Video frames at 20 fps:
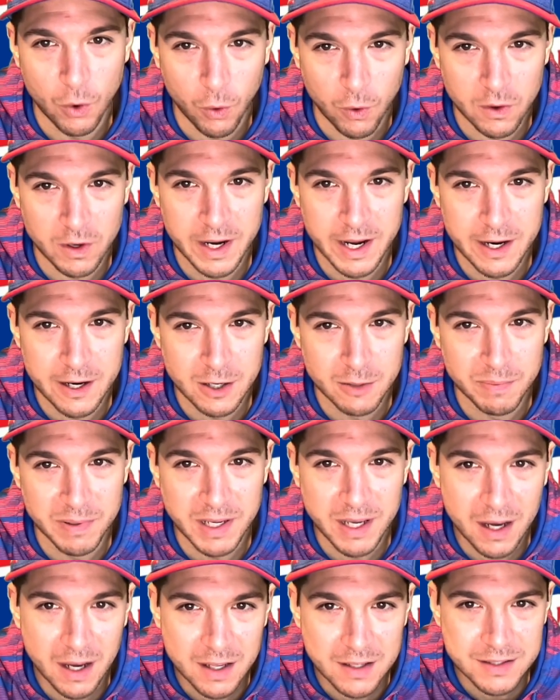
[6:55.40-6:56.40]
coordinator
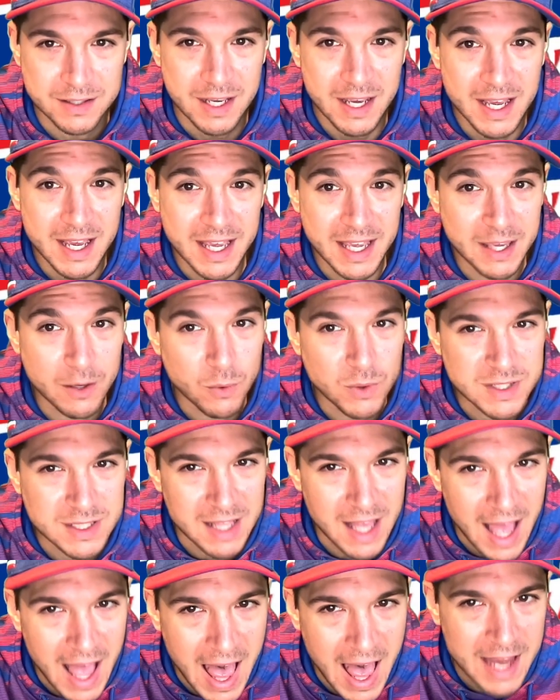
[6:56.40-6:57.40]
because he was
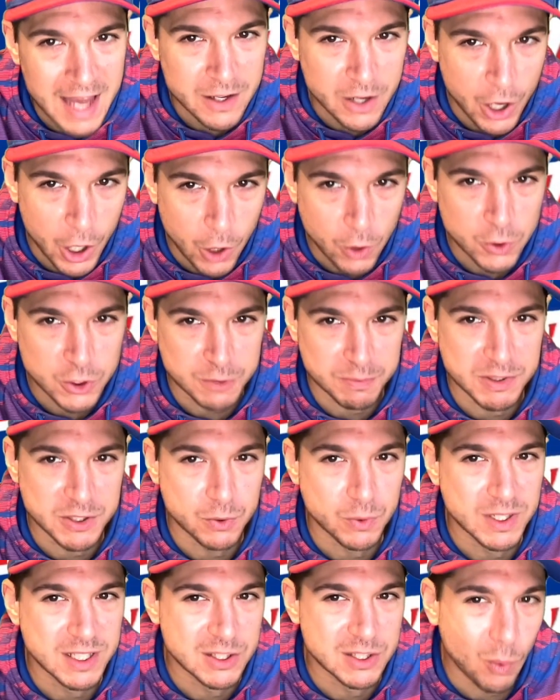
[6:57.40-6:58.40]
the head coach
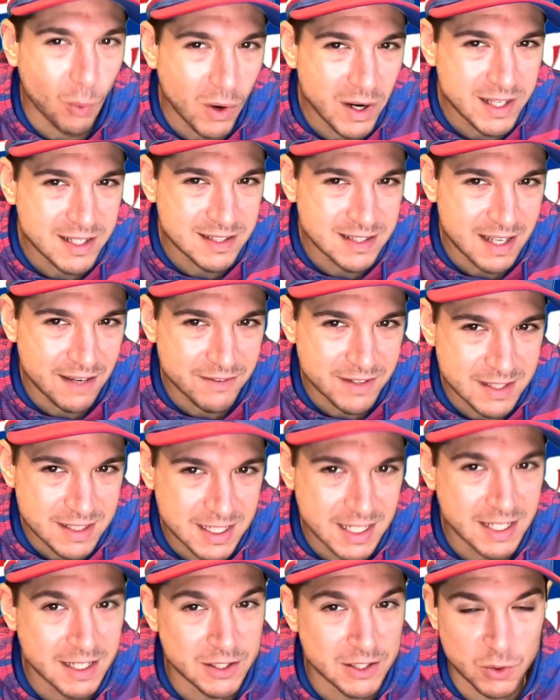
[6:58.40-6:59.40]
between
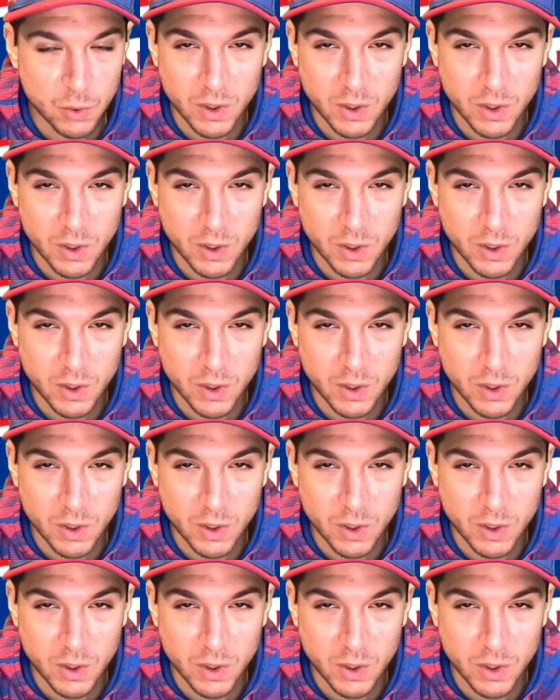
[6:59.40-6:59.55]
2017 and